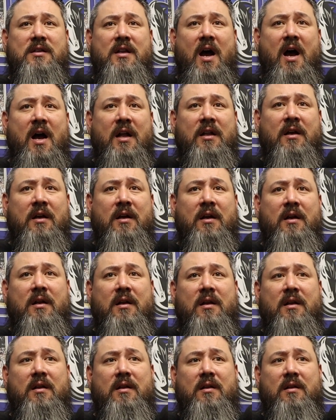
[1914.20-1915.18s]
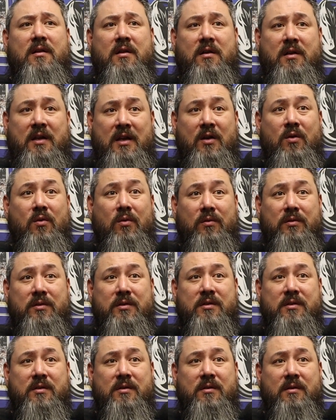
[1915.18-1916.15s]
He's not the
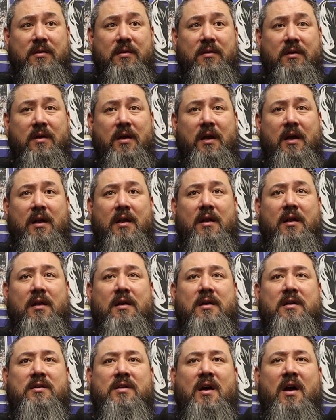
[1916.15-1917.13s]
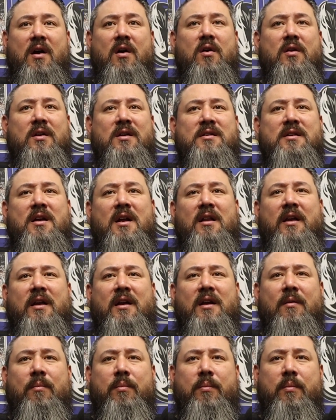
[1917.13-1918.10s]
Eagles, and because I heard he's not
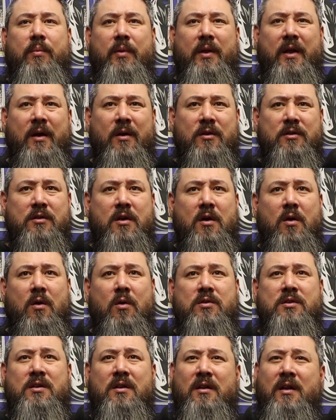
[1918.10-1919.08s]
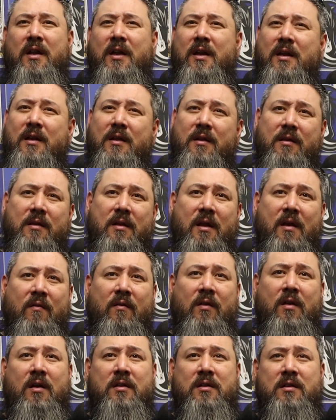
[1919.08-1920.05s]
a players coach, and they
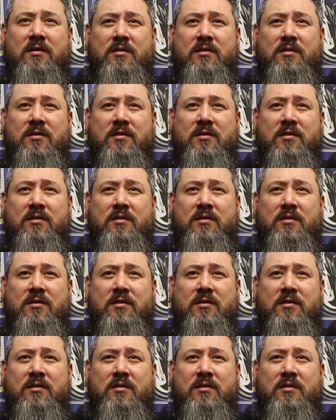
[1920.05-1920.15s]
have a lot of